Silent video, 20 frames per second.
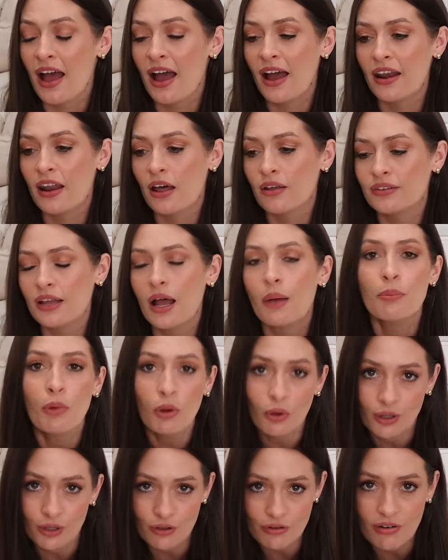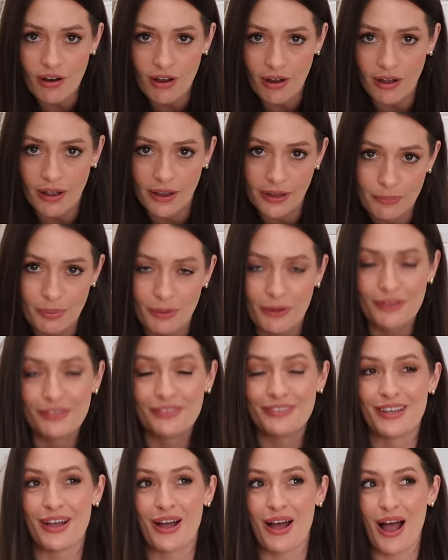And I was like, I'm not gonna cry because
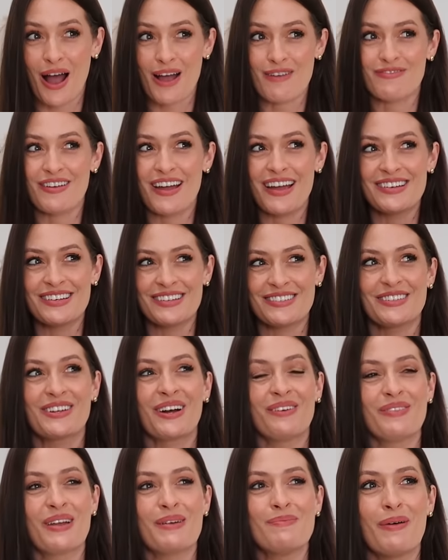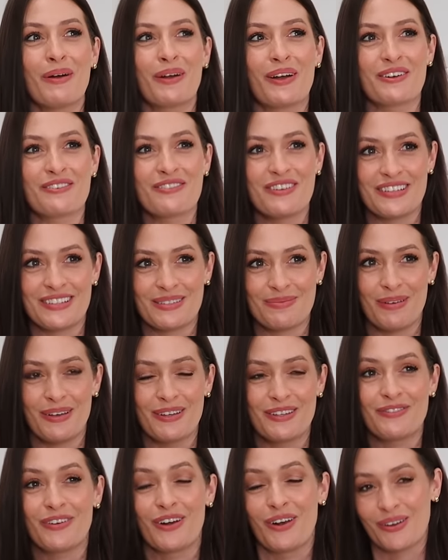I read, she got me a book at
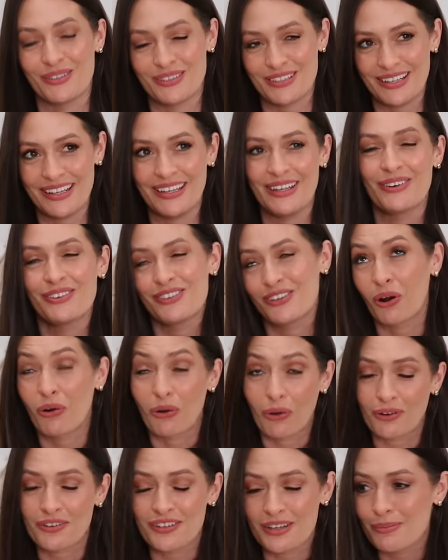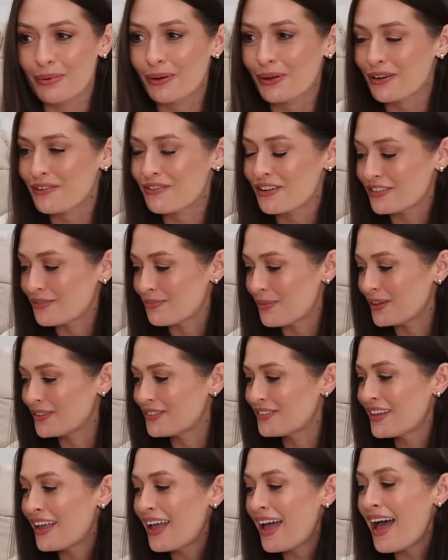Christmas for Lottie, or she got Lottie a book at Christmas.